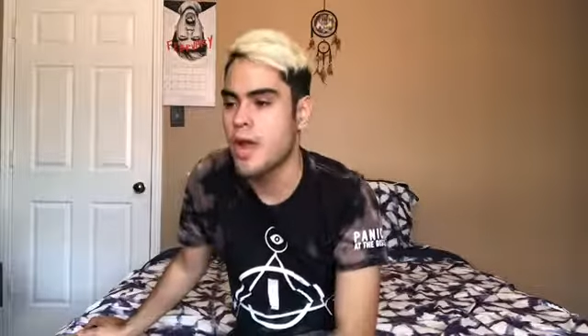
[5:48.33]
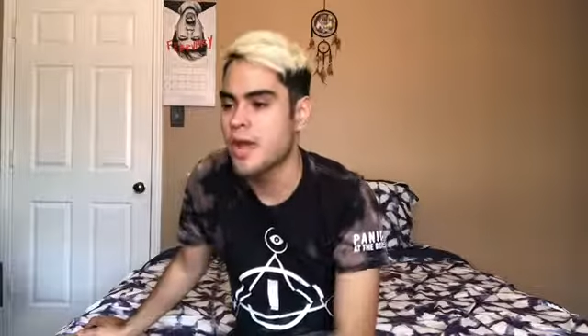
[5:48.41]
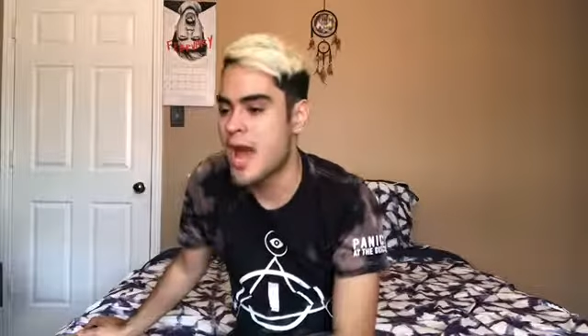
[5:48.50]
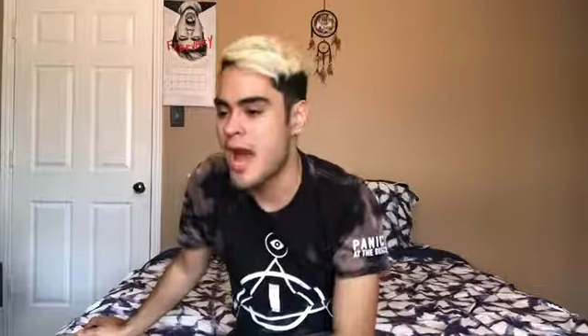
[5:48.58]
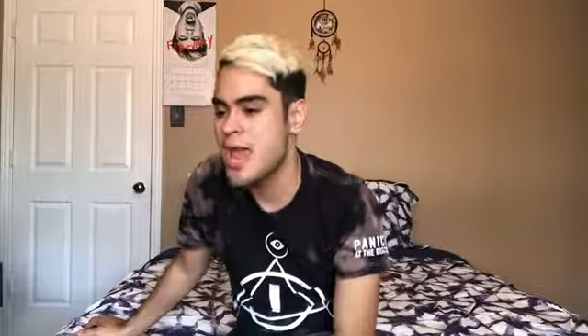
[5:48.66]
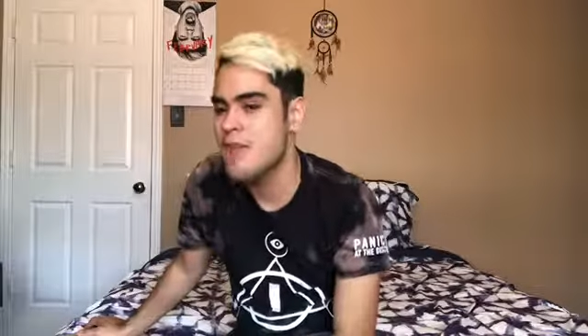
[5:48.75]

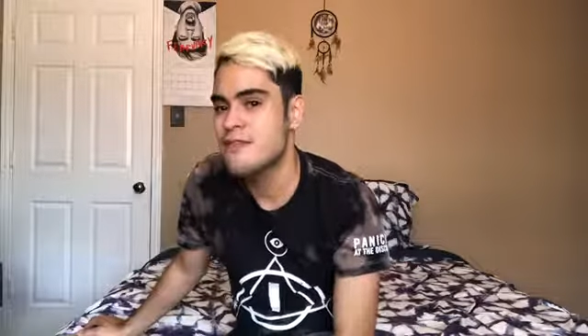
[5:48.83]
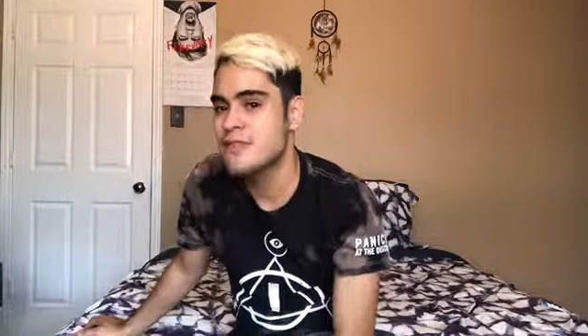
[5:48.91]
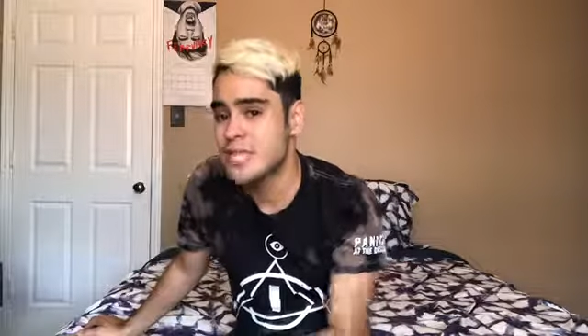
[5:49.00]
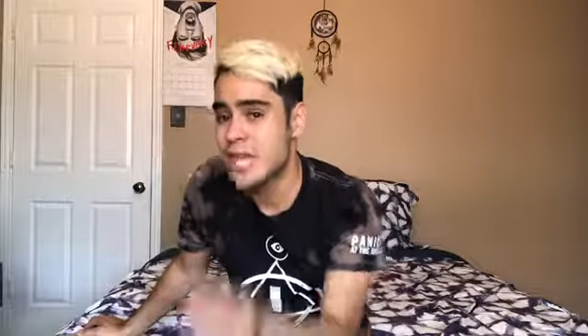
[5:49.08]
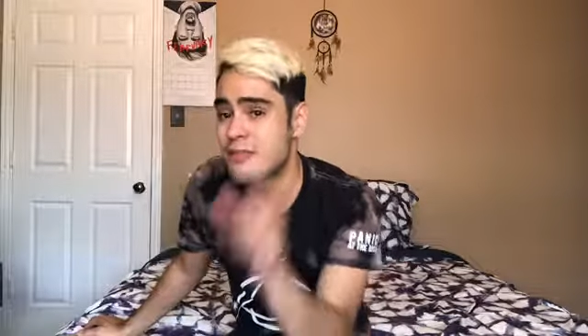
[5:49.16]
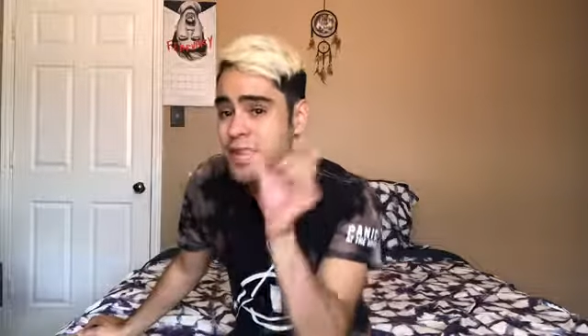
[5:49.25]
Like, I even
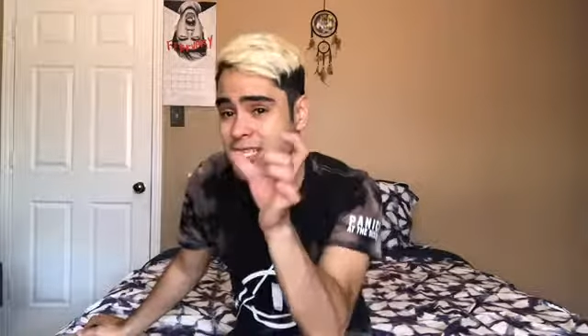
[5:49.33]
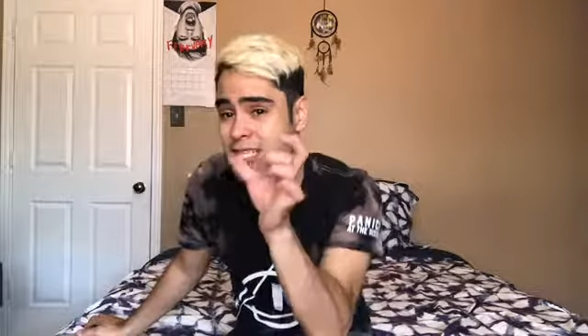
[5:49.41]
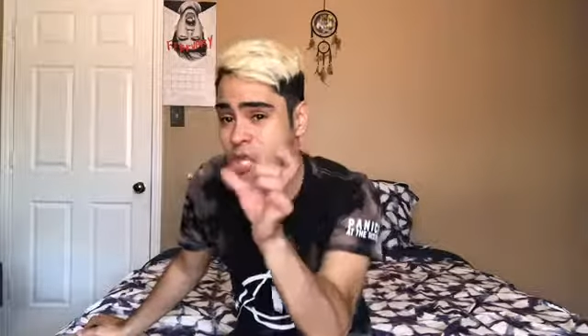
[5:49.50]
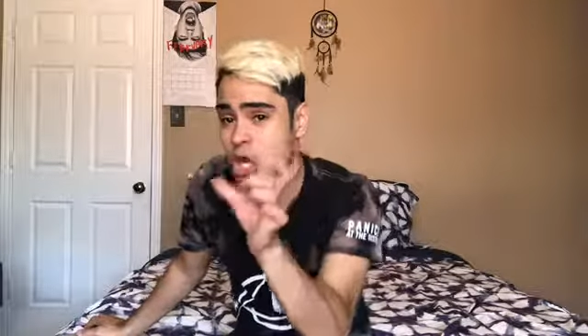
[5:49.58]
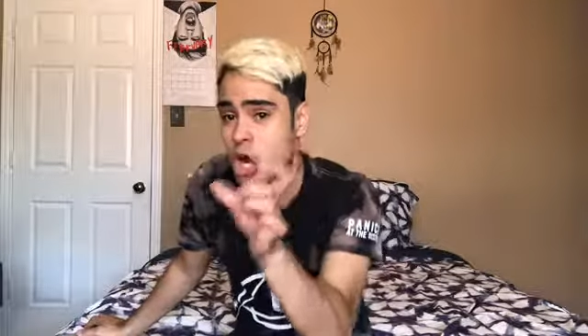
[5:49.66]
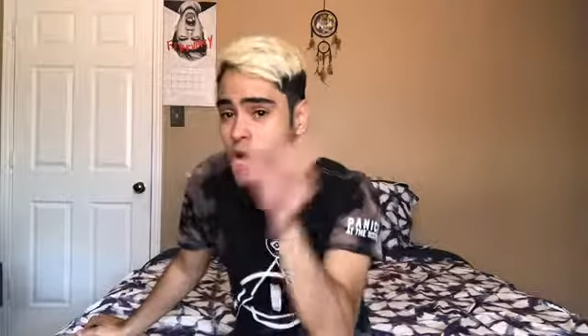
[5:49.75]
saved the
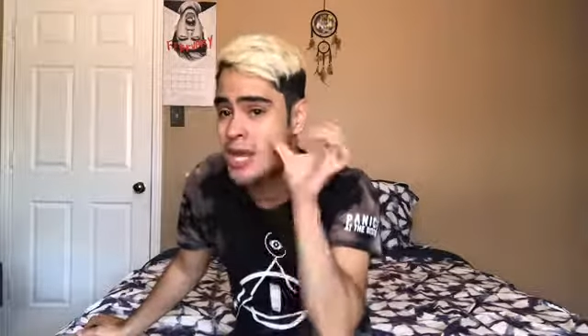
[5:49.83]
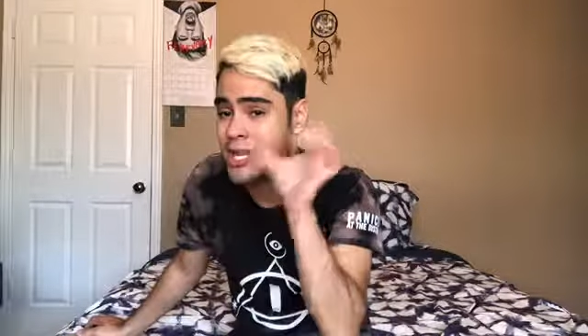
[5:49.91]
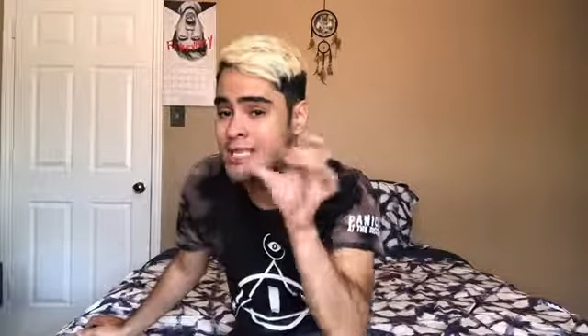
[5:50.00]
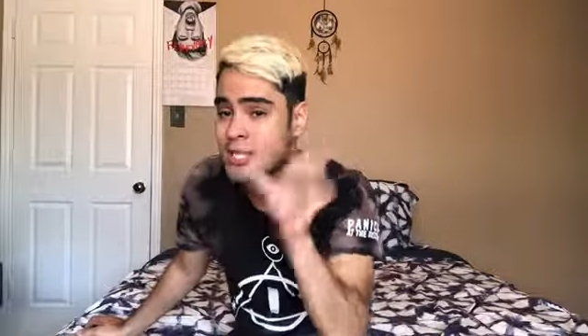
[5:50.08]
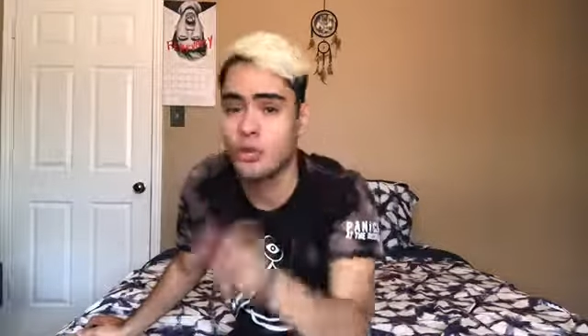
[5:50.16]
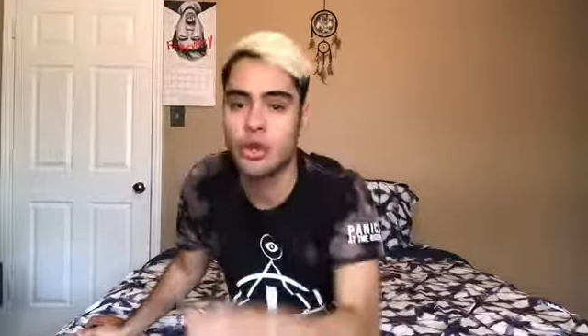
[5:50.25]
SD card and
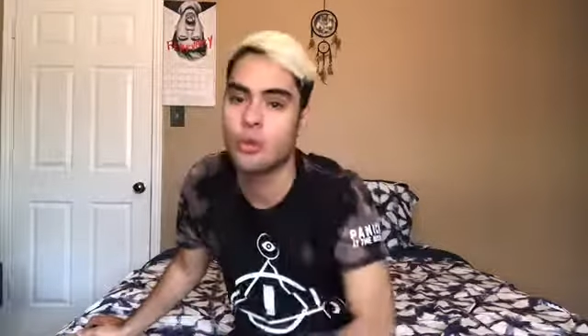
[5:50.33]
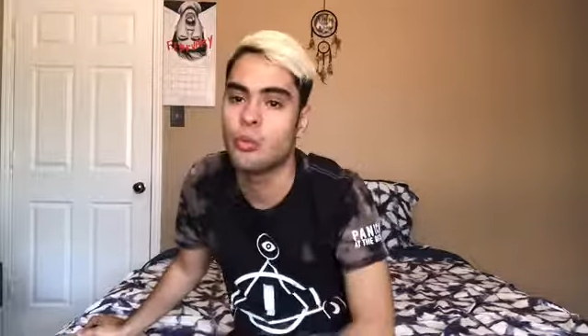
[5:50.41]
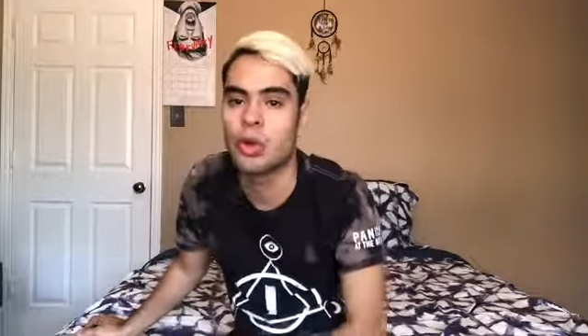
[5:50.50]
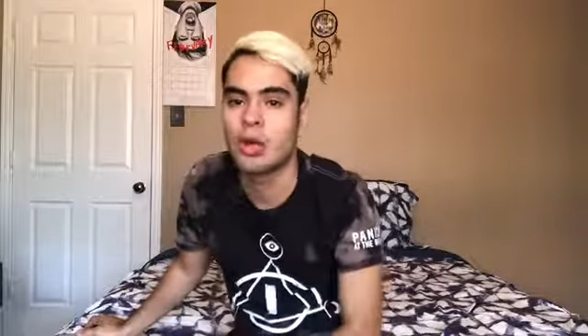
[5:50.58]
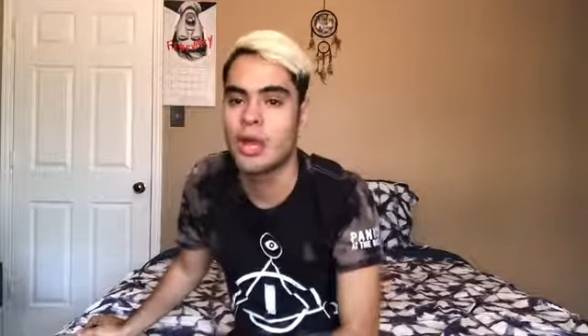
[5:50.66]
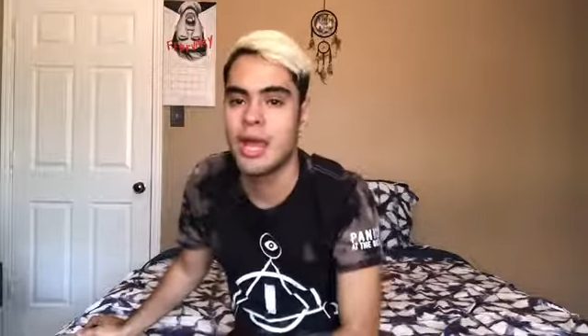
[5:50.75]
it still didn't work.